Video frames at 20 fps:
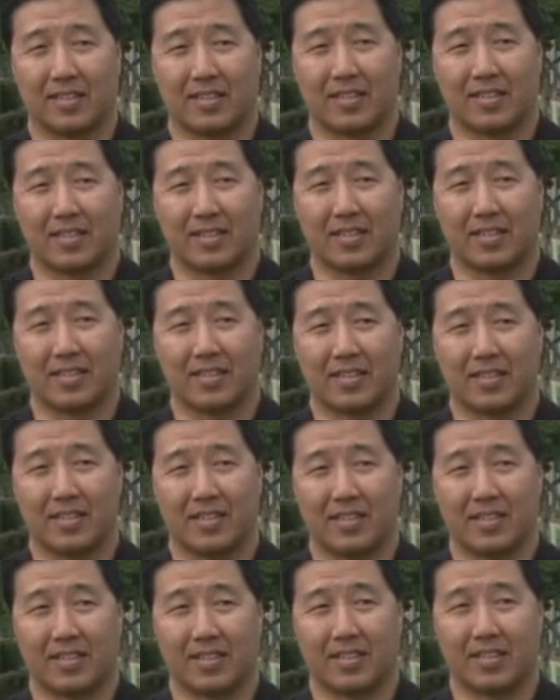
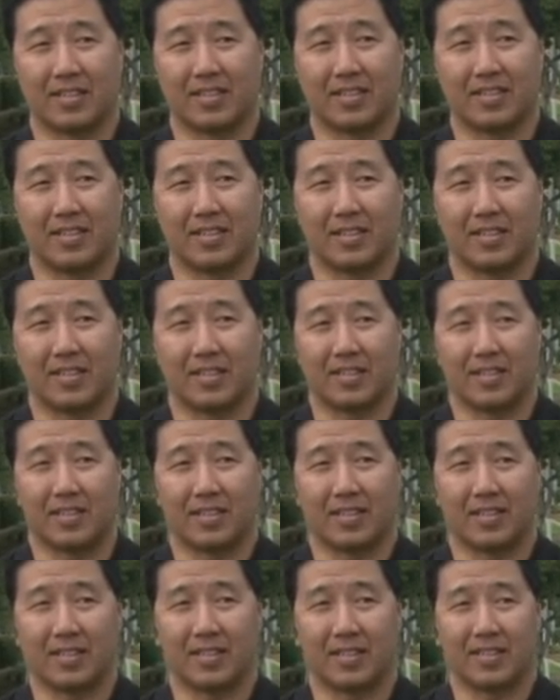
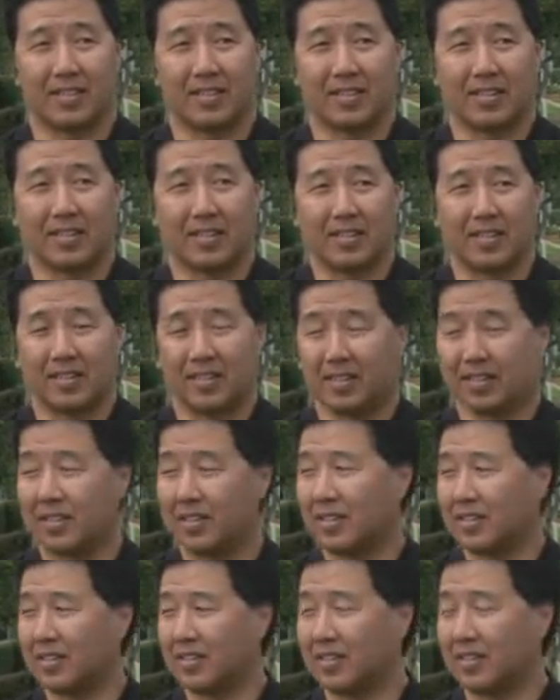
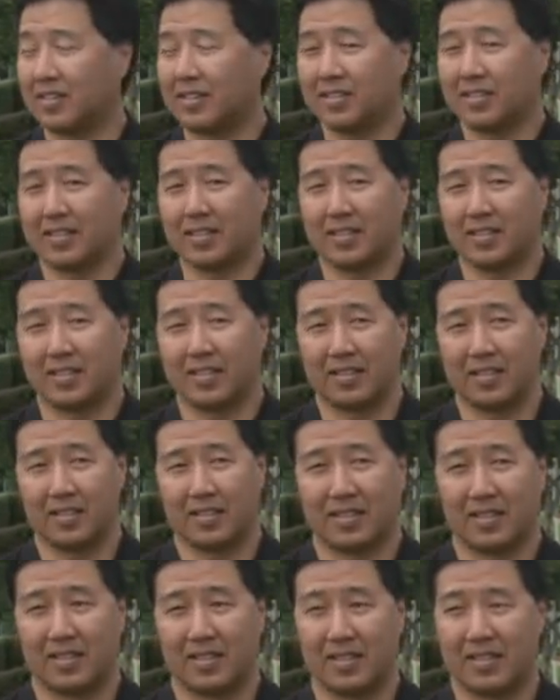
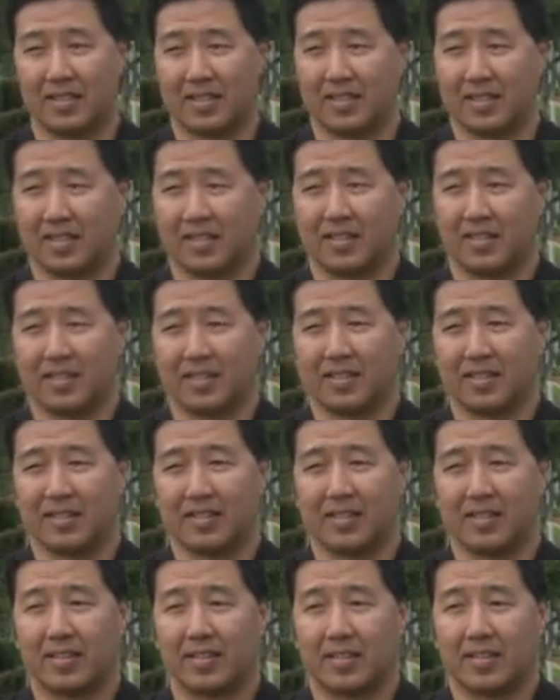
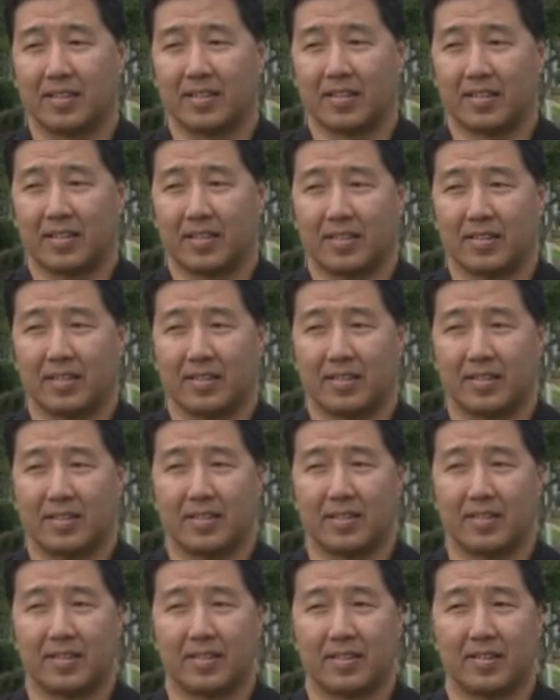
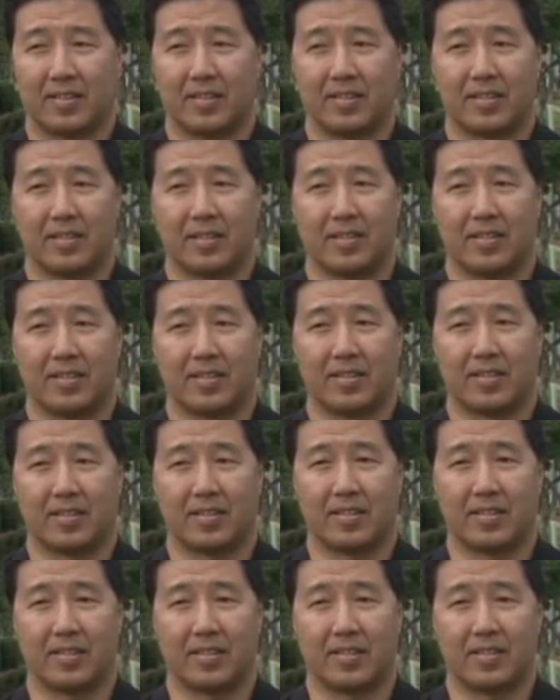
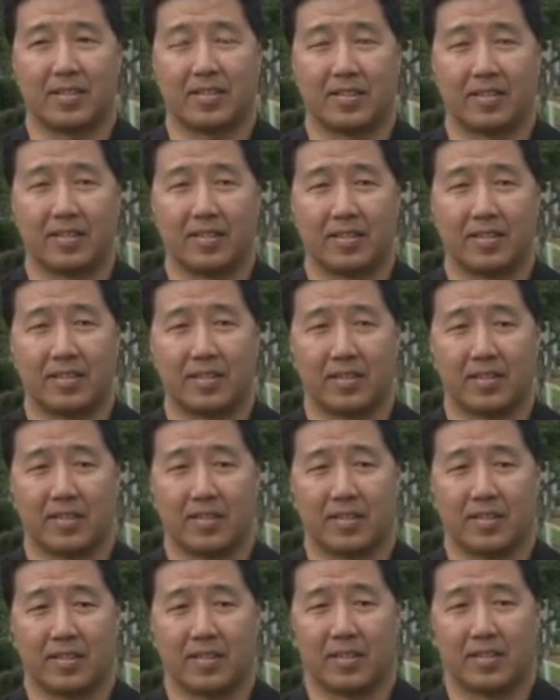No words are spoken by the person on screen.